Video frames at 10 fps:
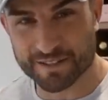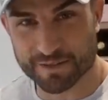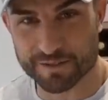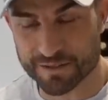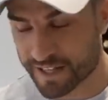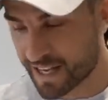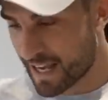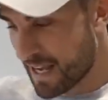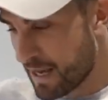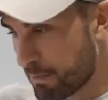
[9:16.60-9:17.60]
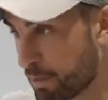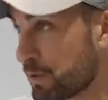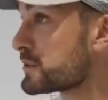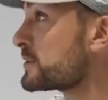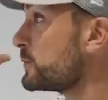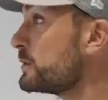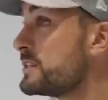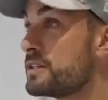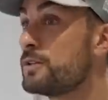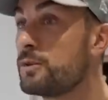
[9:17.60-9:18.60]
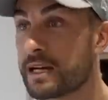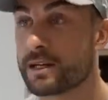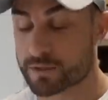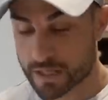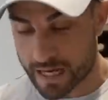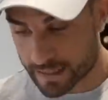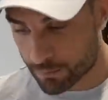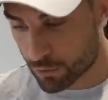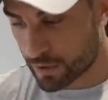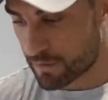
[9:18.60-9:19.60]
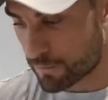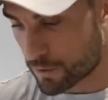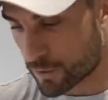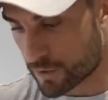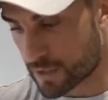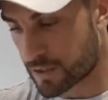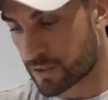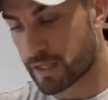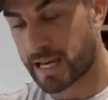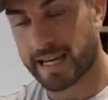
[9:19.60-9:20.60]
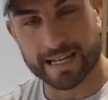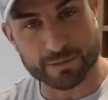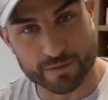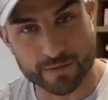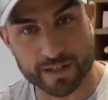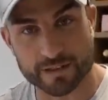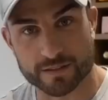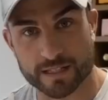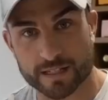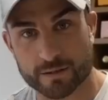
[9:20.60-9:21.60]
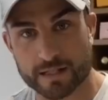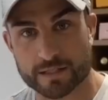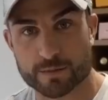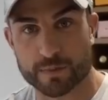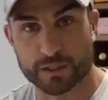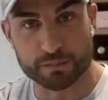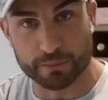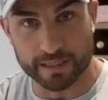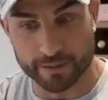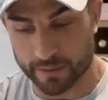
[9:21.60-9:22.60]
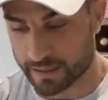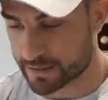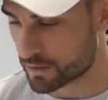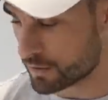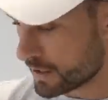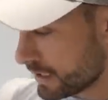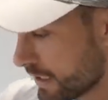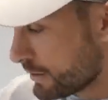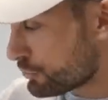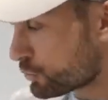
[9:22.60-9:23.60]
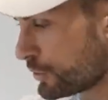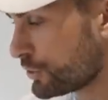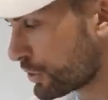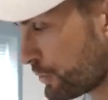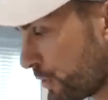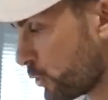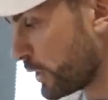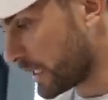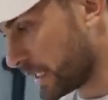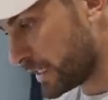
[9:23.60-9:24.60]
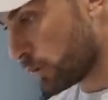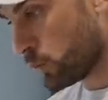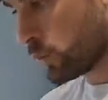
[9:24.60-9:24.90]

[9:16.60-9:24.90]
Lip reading: nervous. But we're in the new house and I'm looking forward to getting out to Vegas now and smashing peak week. So just want to show you quickly